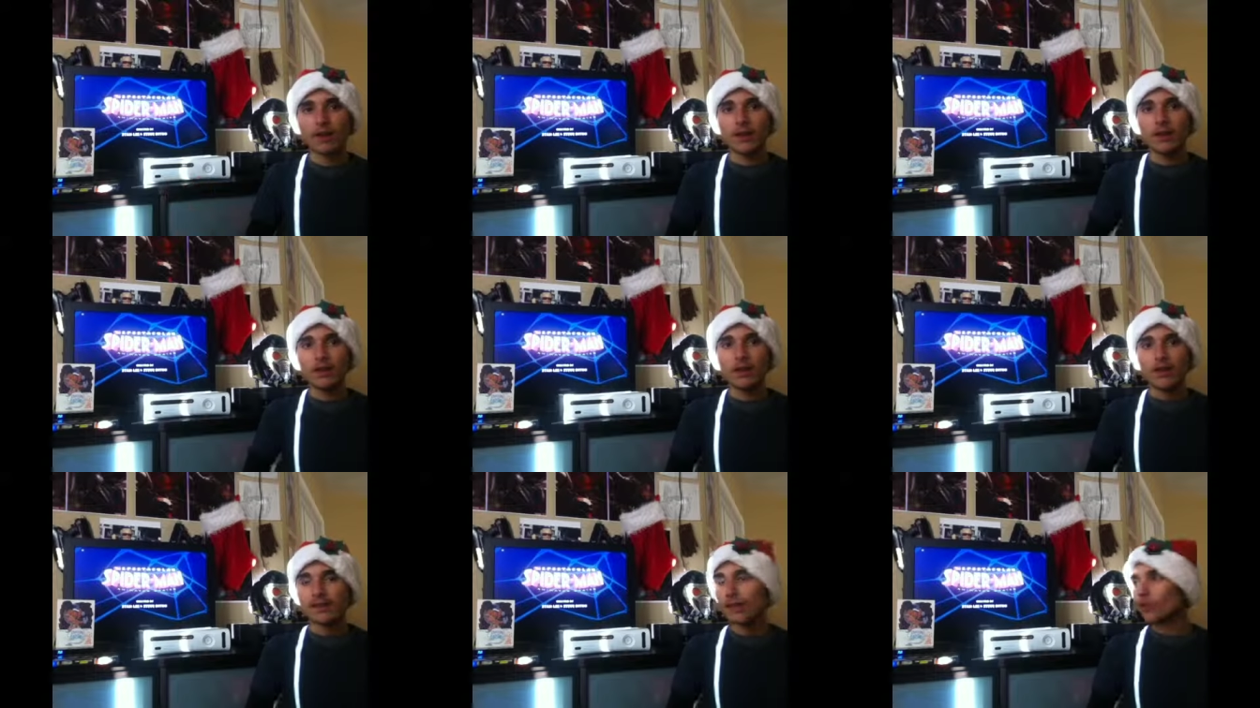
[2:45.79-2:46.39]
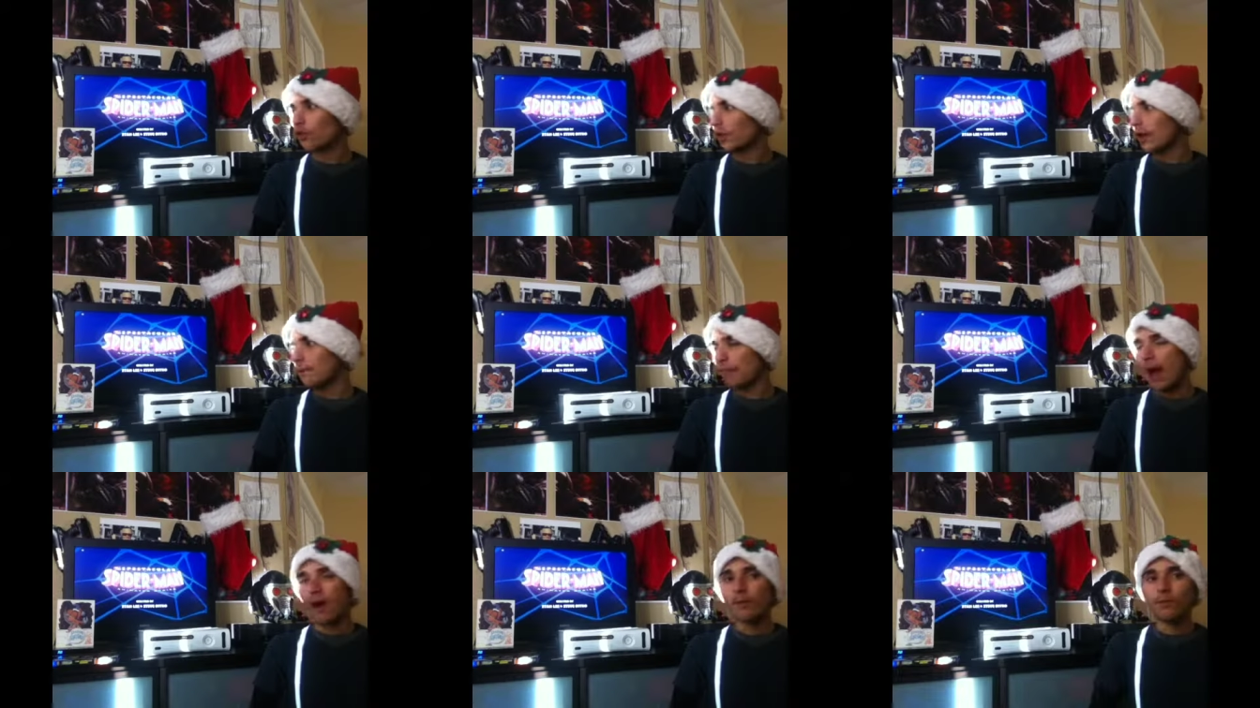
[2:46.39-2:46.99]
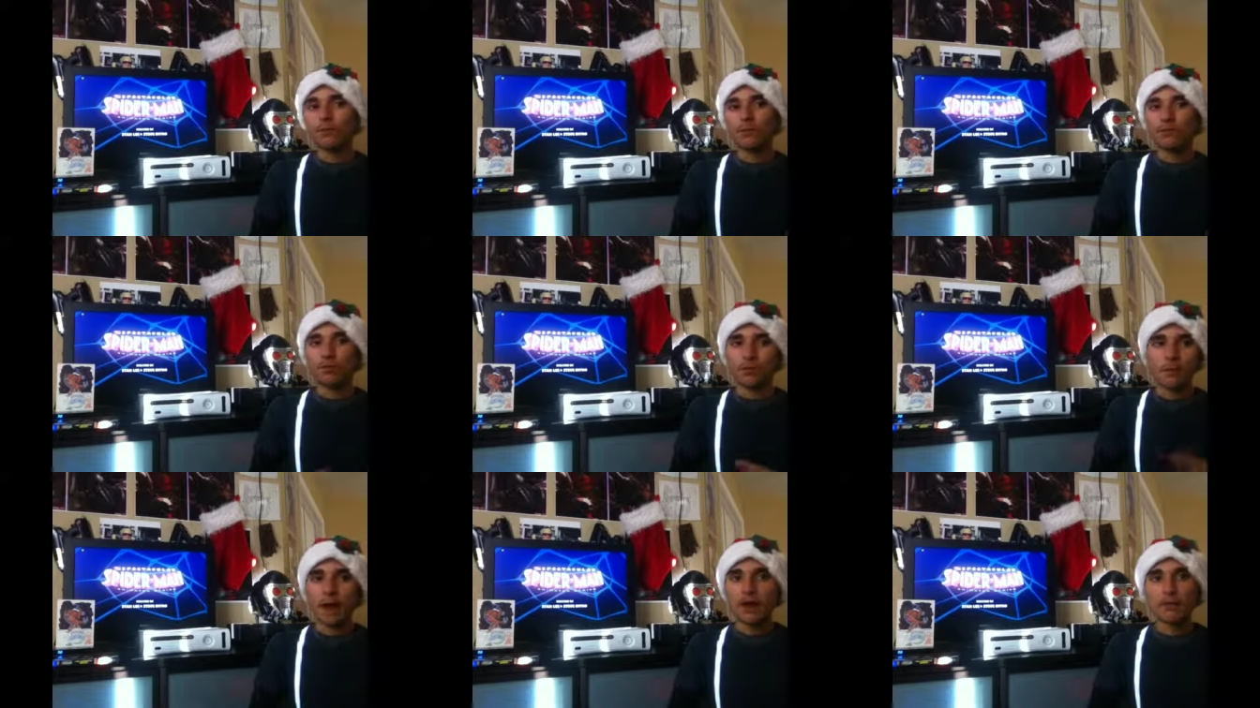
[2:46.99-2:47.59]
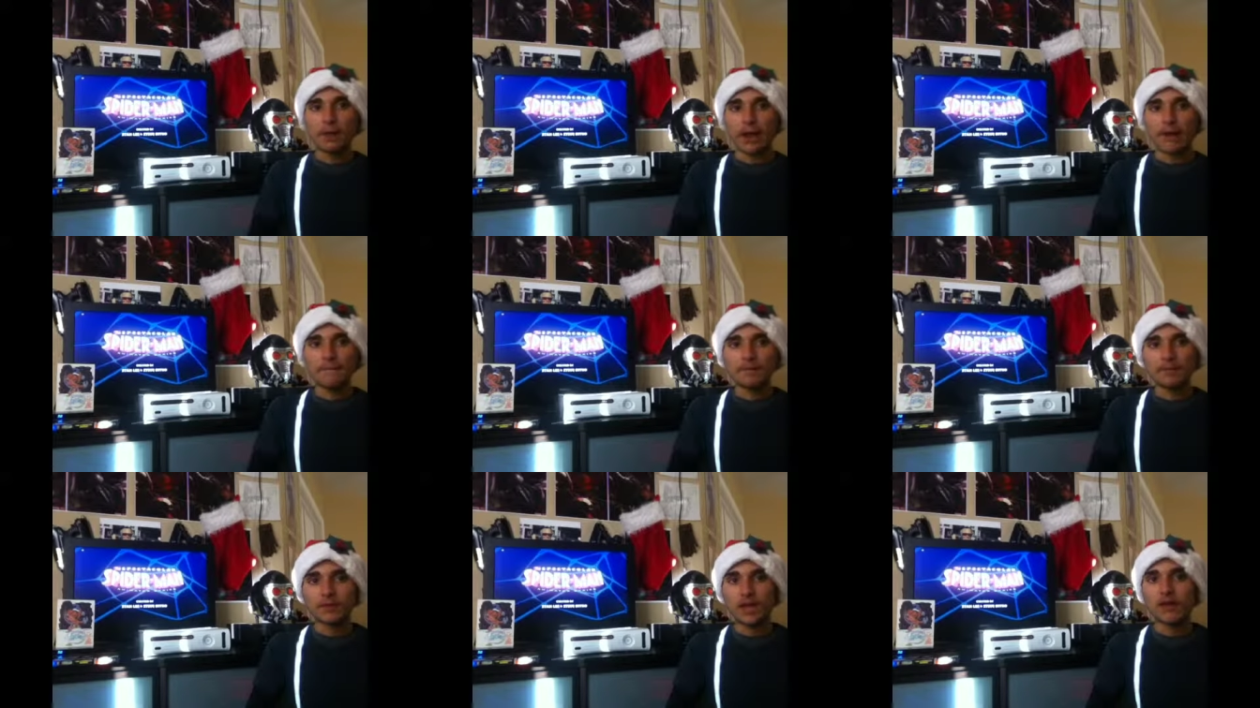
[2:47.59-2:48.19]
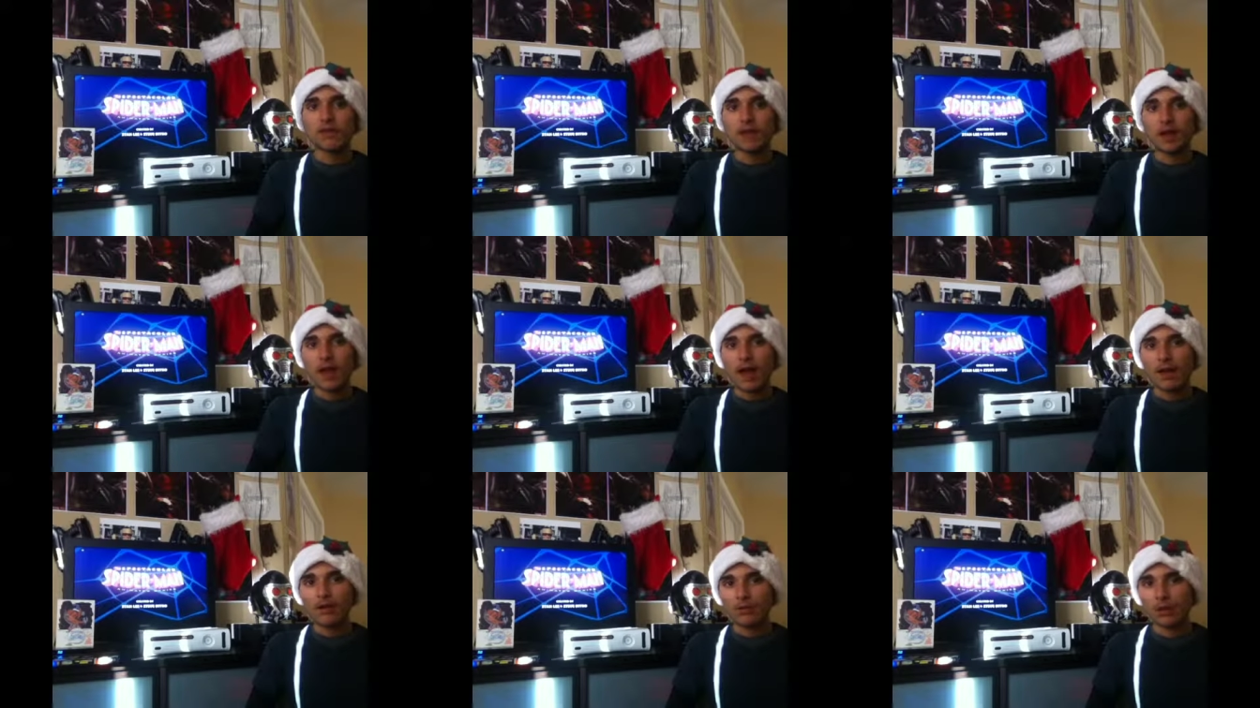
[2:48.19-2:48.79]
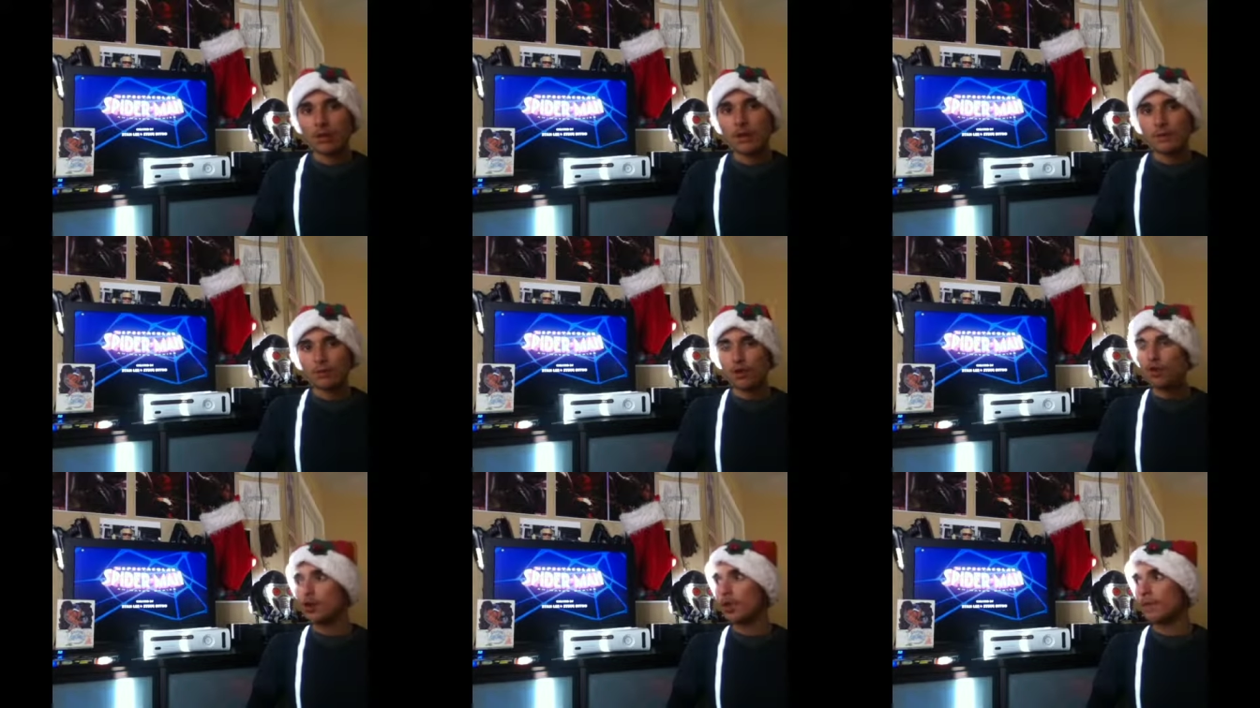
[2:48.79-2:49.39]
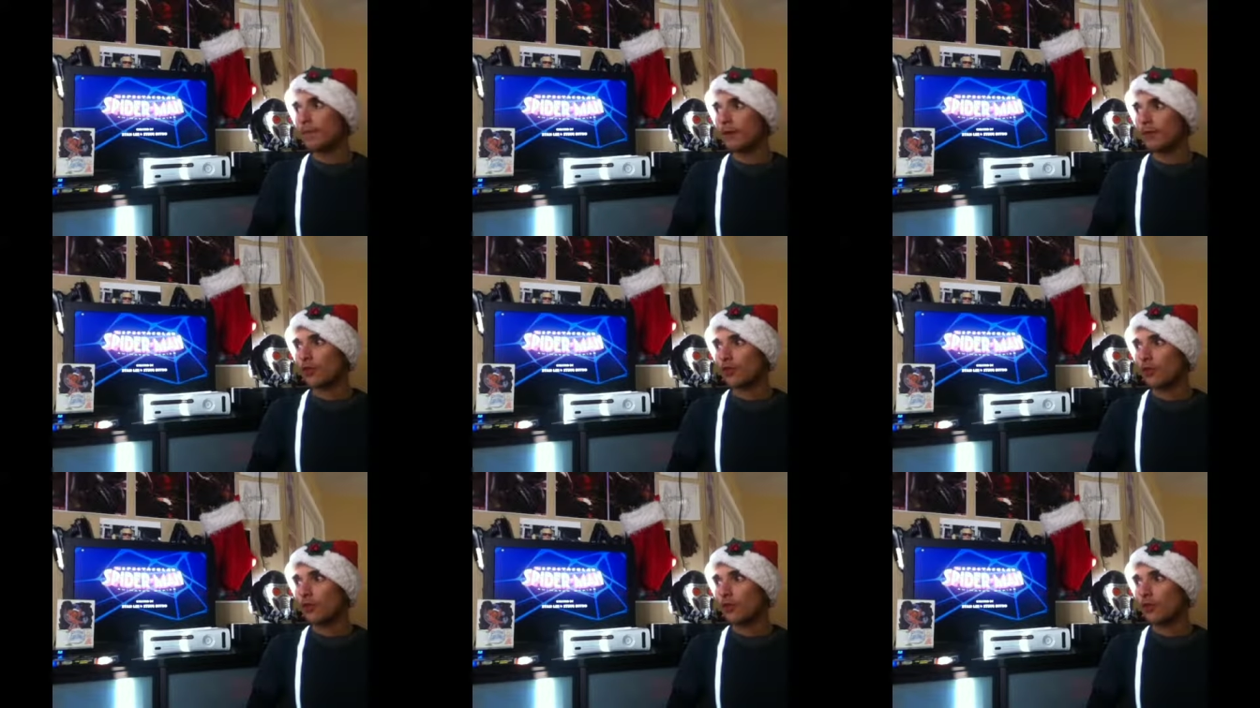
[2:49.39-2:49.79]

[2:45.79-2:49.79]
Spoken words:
It's actually about Spider-Man. That's what I really appreciate about this show.